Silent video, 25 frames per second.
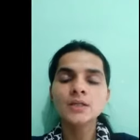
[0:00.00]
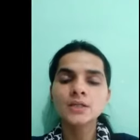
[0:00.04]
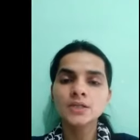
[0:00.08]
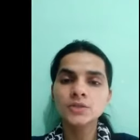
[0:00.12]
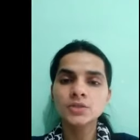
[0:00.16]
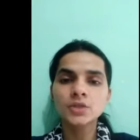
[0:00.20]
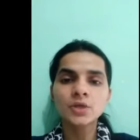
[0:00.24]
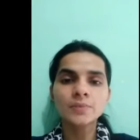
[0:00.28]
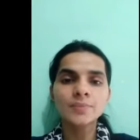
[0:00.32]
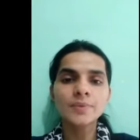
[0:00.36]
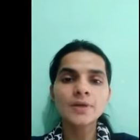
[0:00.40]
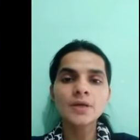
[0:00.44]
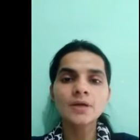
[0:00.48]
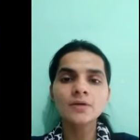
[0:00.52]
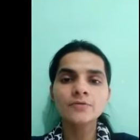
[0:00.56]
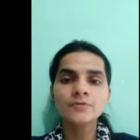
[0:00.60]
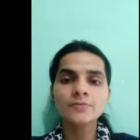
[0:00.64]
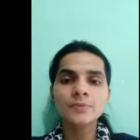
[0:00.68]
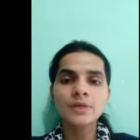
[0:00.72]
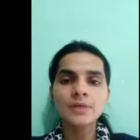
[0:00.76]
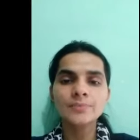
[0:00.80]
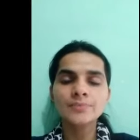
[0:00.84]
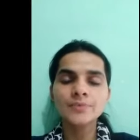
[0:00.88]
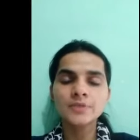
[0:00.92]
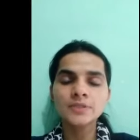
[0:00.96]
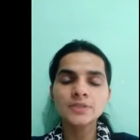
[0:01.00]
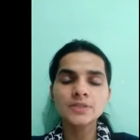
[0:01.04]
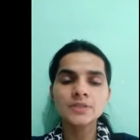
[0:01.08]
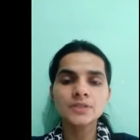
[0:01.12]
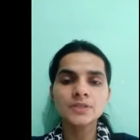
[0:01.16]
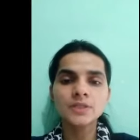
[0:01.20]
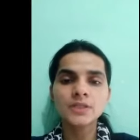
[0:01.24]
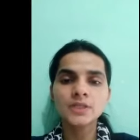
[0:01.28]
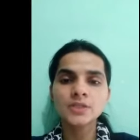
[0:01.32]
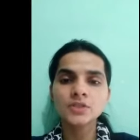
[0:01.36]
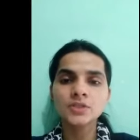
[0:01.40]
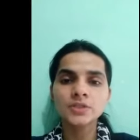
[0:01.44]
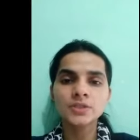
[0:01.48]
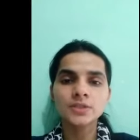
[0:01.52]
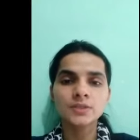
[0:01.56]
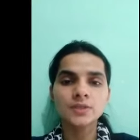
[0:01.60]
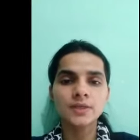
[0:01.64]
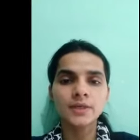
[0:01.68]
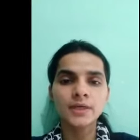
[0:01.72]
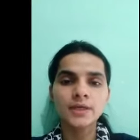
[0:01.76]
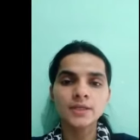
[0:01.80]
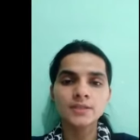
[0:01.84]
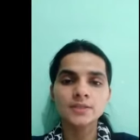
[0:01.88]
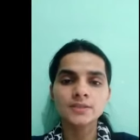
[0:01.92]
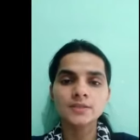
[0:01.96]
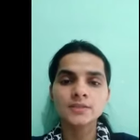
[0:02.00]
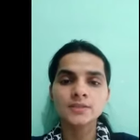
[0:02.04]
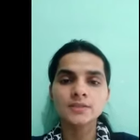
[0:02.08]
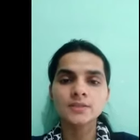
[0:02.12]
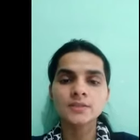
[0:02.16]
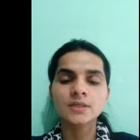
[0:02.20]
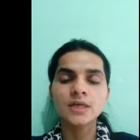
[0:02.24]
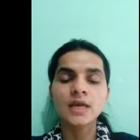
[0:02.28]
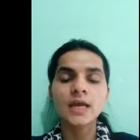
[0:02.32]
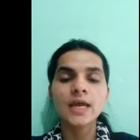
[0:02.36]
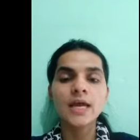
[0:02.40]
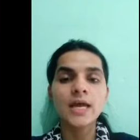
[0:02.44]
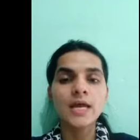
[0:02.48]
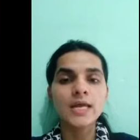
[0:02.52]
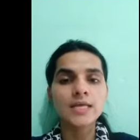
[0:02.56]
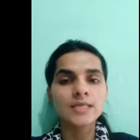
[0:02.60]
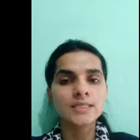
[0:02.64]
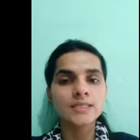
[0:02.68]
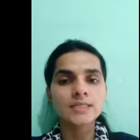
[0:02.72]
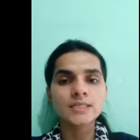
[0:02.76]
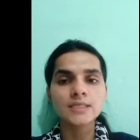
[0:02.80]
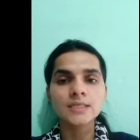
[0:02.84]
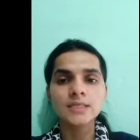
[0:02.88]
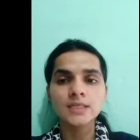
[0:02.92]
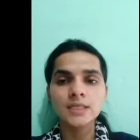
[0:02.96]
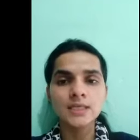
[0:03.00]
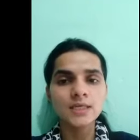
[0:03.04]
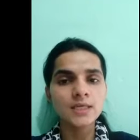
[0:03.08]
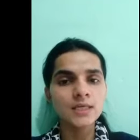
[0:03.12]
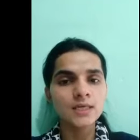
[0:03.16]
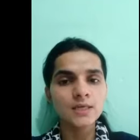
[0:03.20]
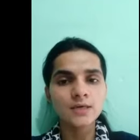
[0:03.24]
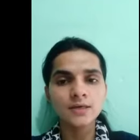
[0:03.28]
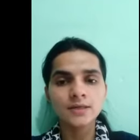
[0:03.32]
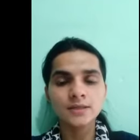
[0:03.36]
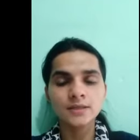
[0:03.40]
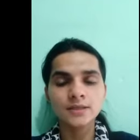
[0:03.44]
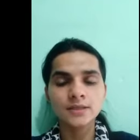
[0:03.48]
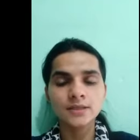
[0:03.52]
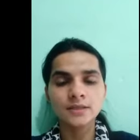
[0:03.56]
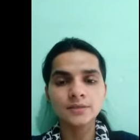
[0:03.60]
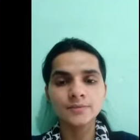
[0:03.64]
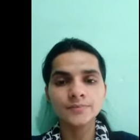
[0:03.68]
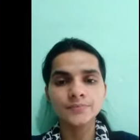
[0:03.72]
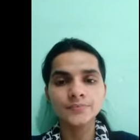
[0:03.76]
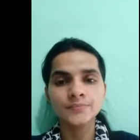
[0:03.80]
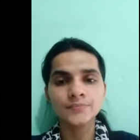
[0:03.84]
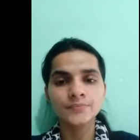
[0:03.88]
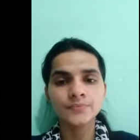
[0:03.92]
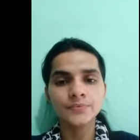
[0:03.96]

The topic of my presentation is NCERT.